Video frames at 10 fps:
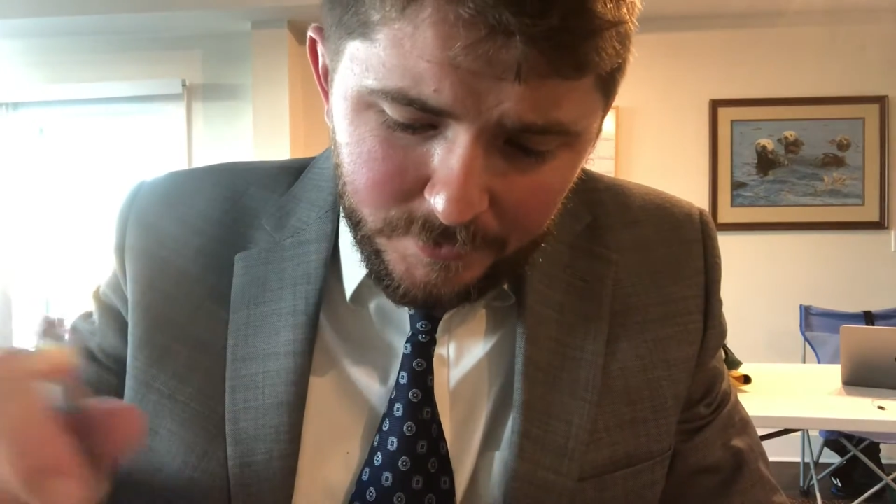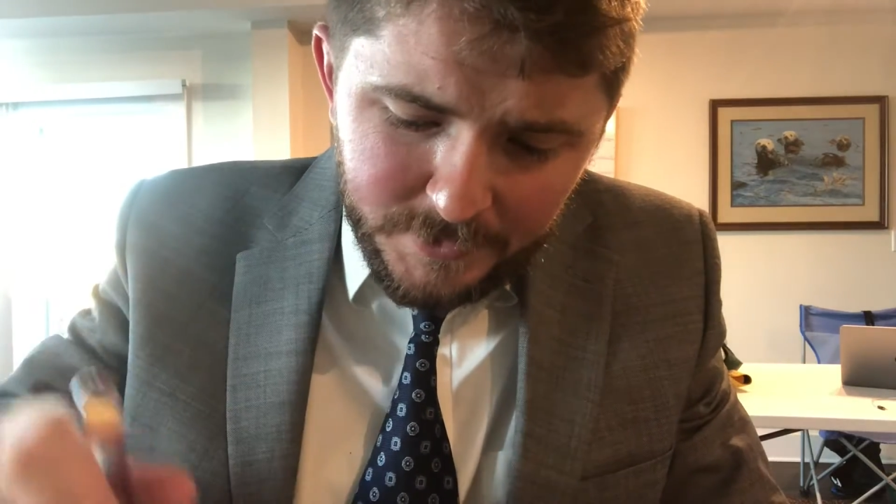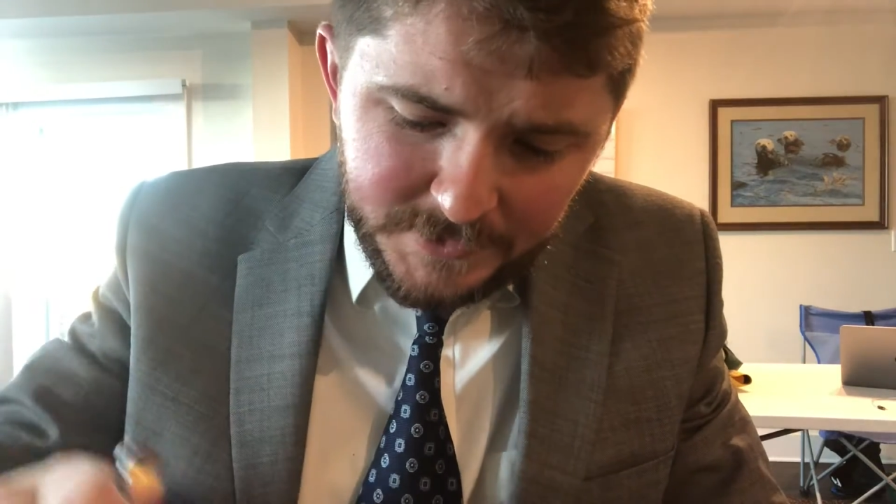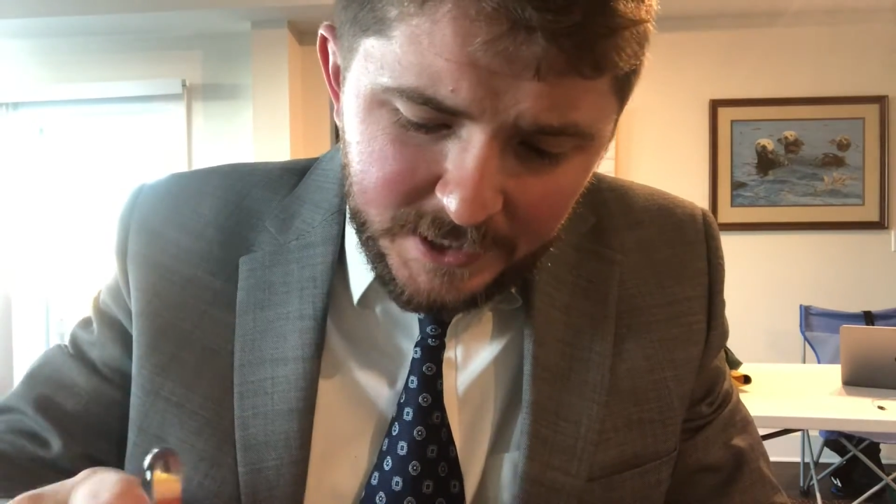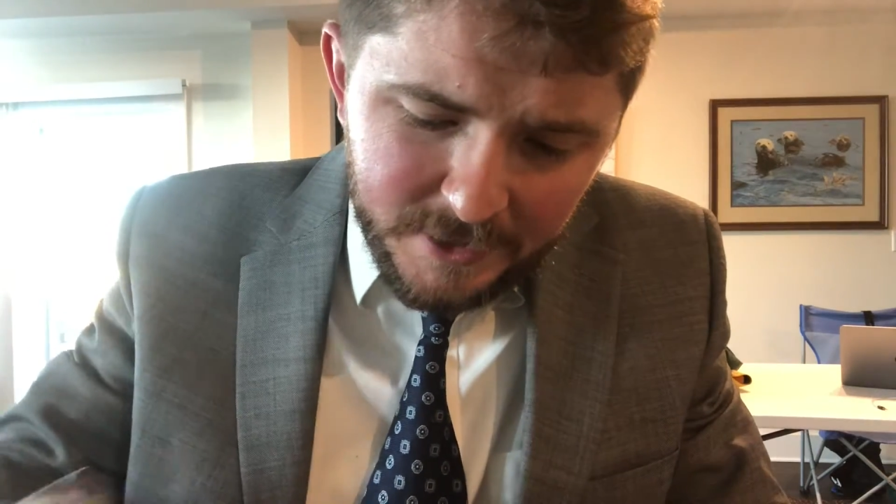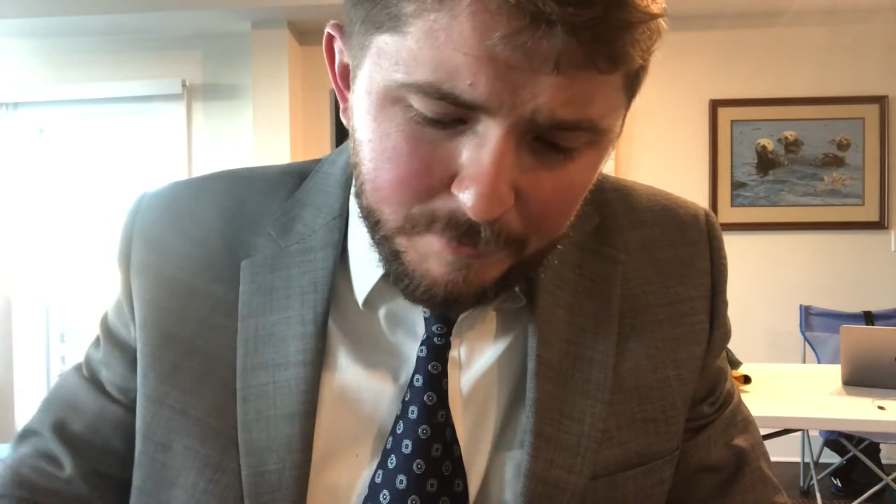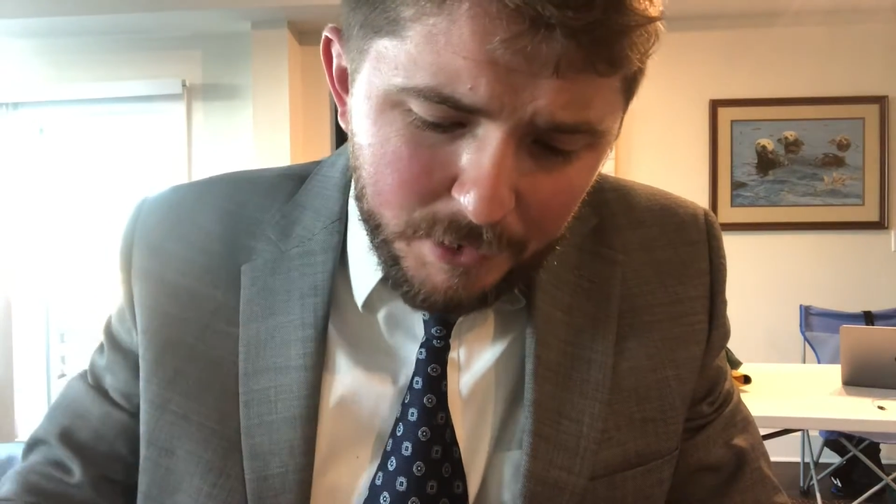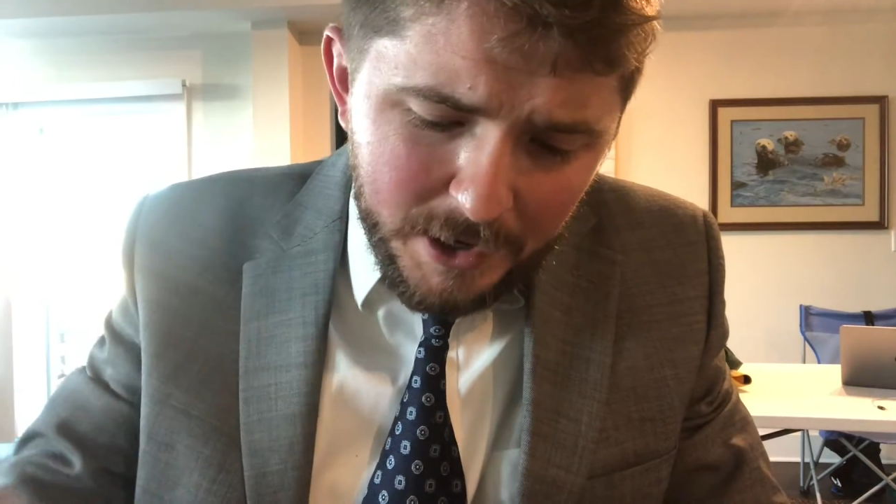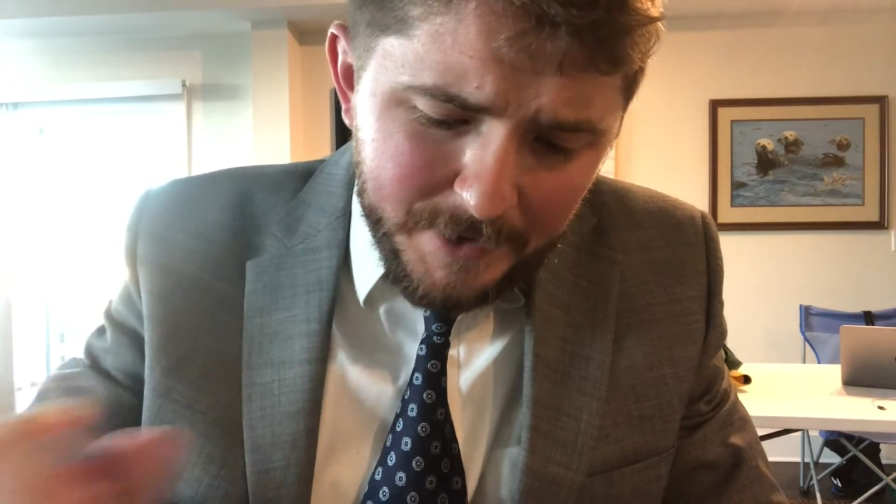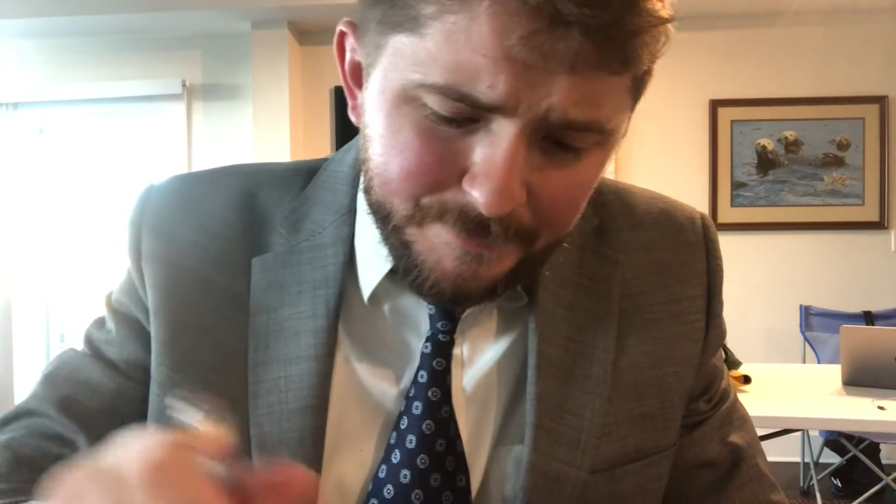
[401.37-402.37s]
let's take a
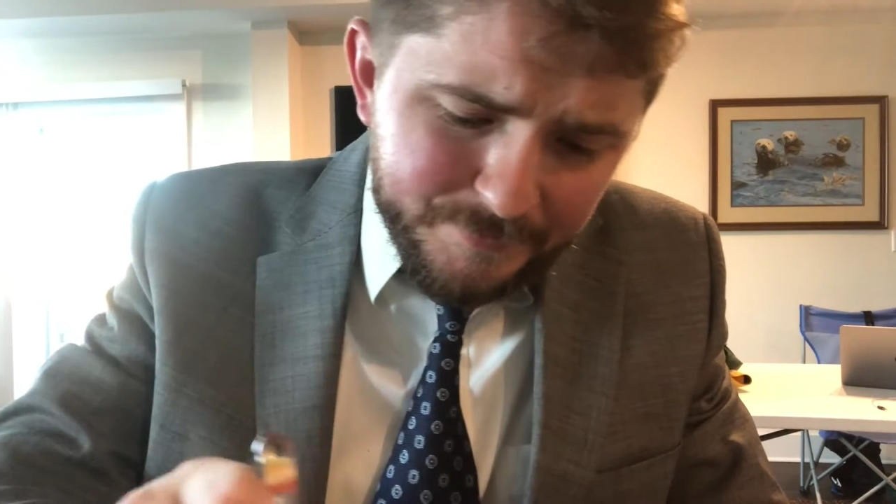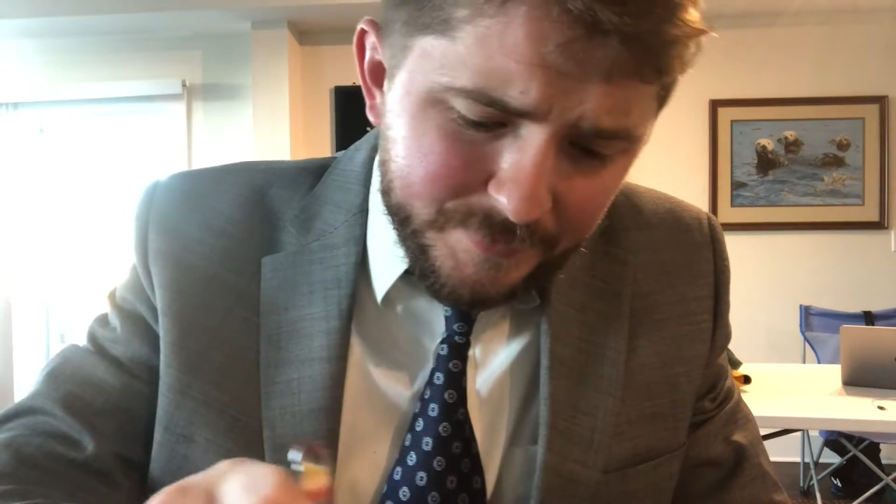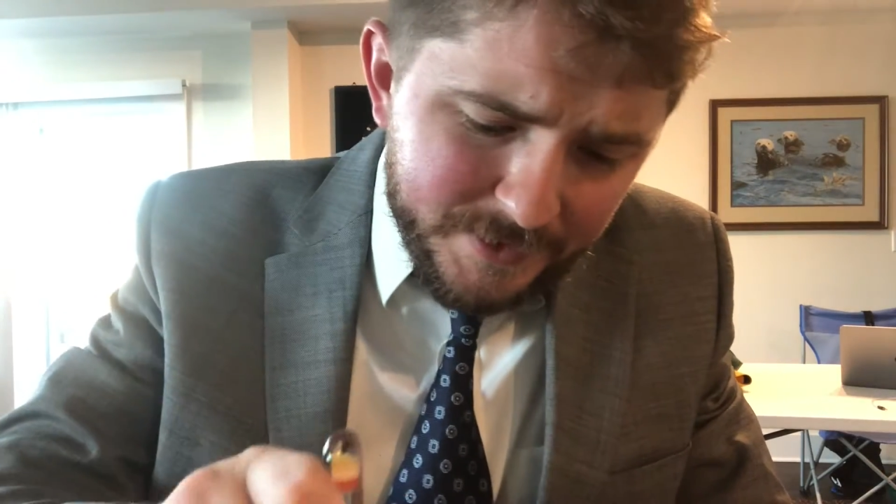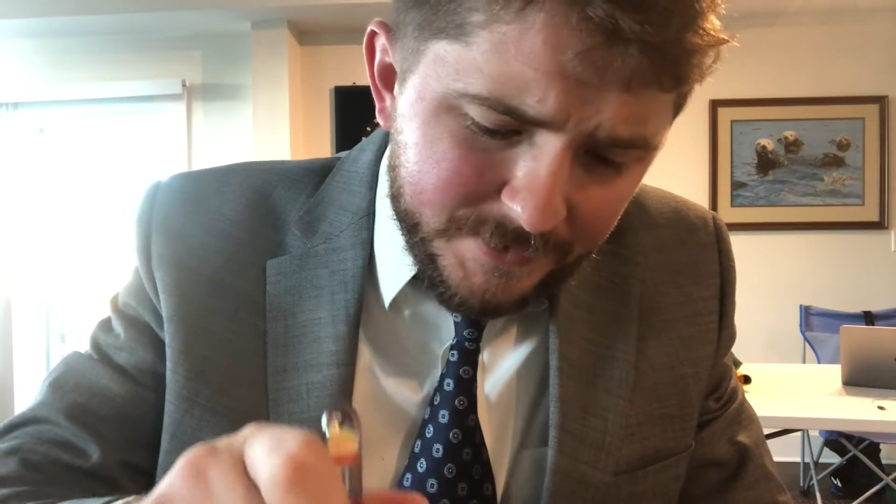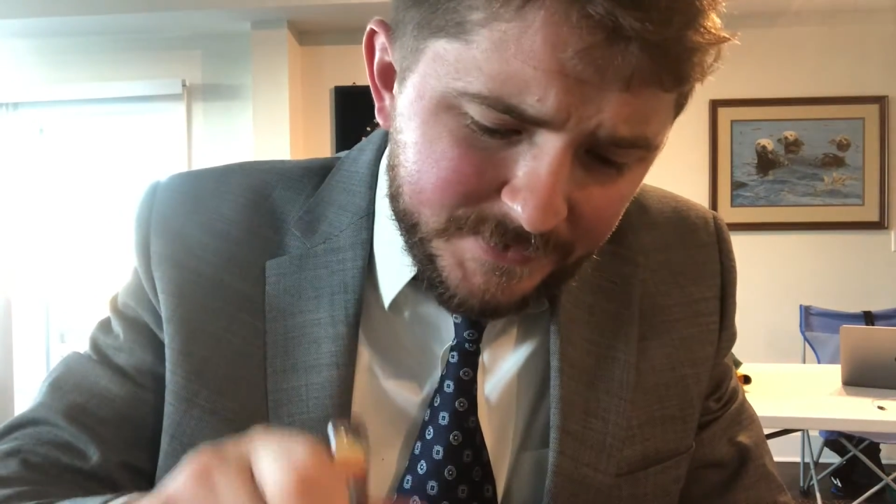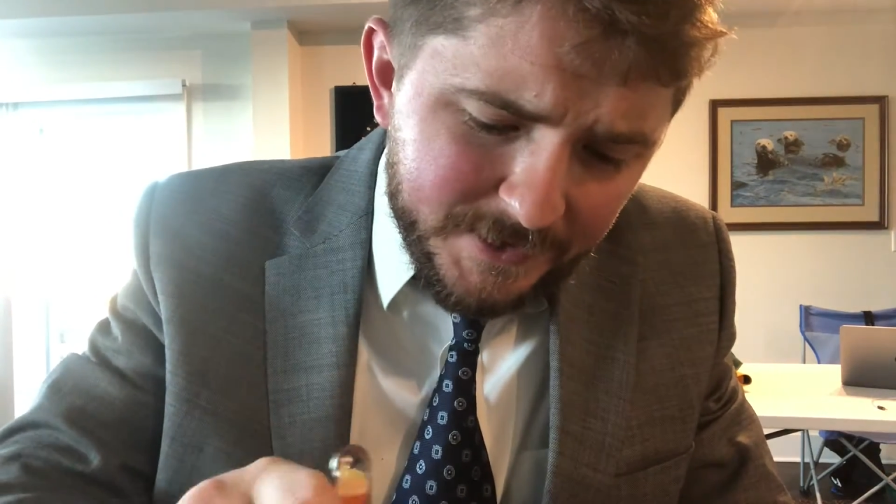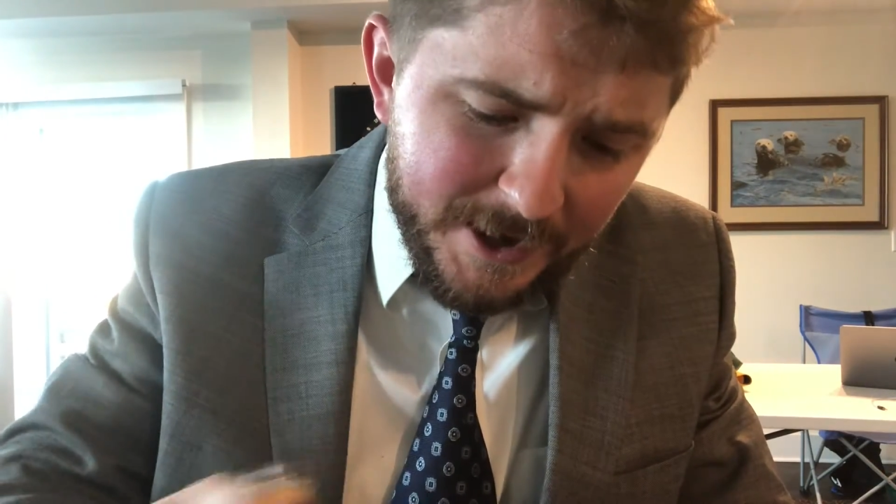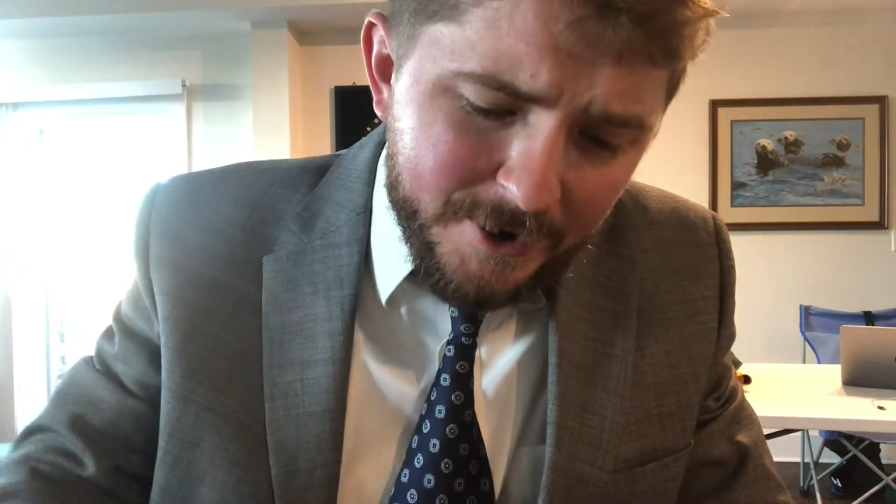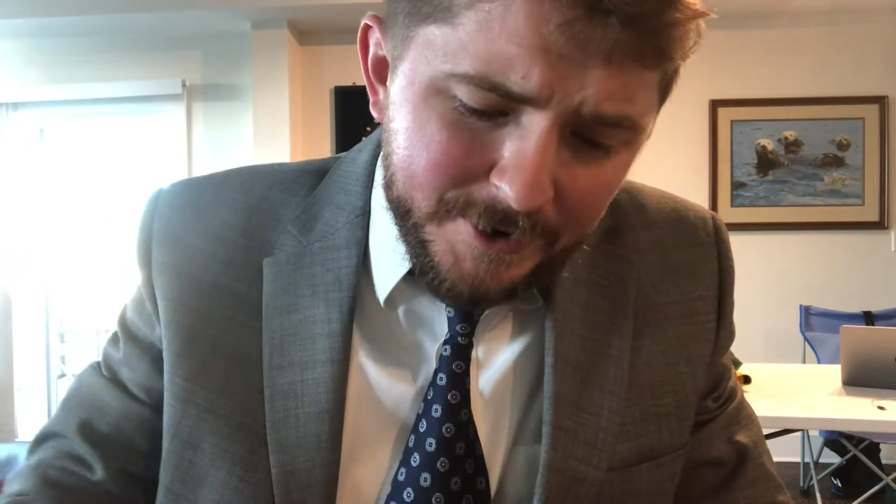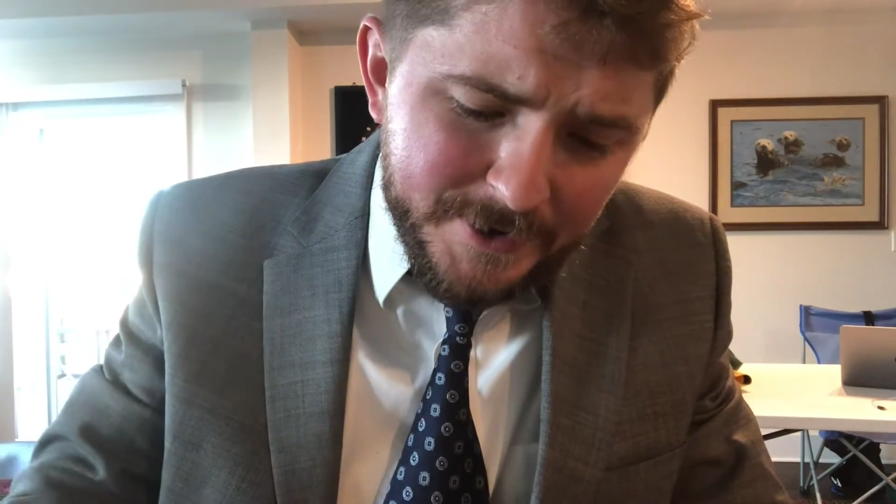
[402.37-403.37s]
bite and see how it